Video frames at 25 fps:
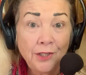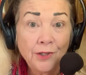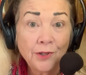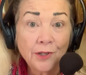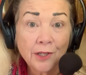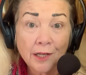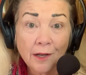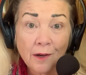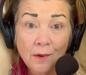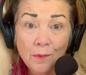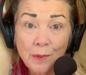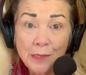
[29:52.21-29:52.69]
You
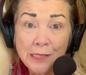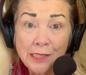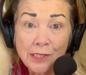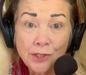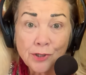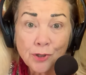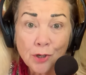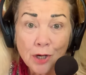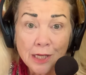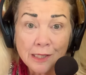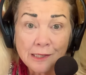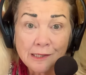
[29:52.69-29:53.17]
can always
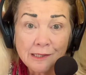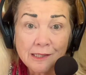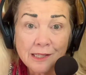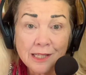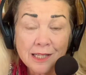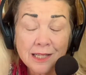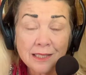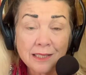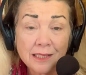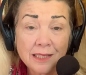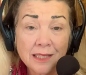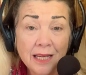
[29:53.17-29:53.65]
trust
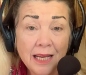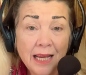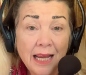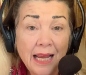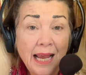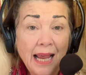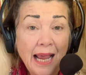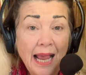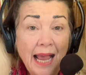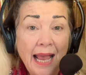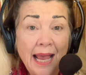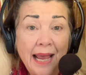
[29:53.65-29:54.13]
it.
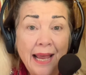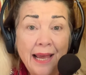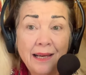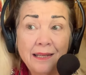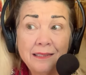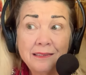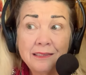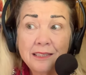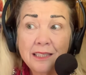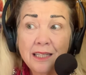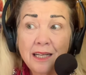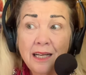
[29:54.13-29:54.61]

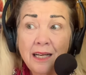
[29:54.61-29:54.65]
And